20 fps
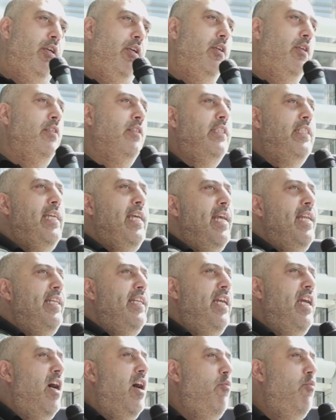you can see
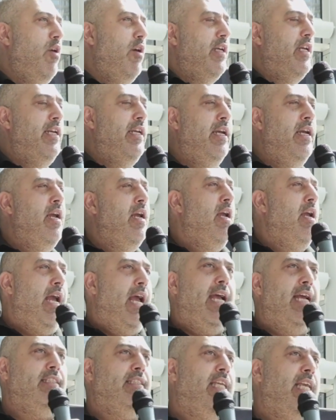NDI working
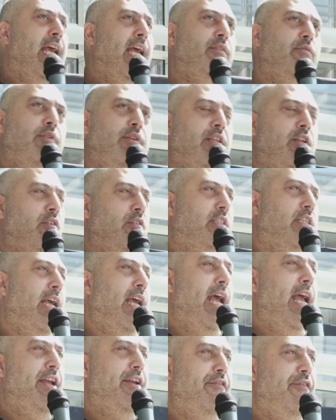hand-to-hand with Dante
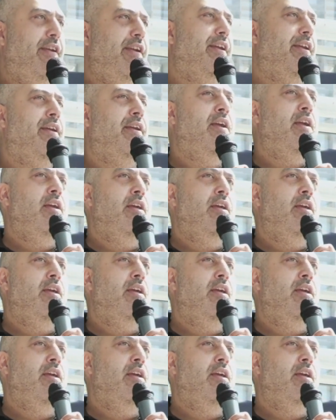AV.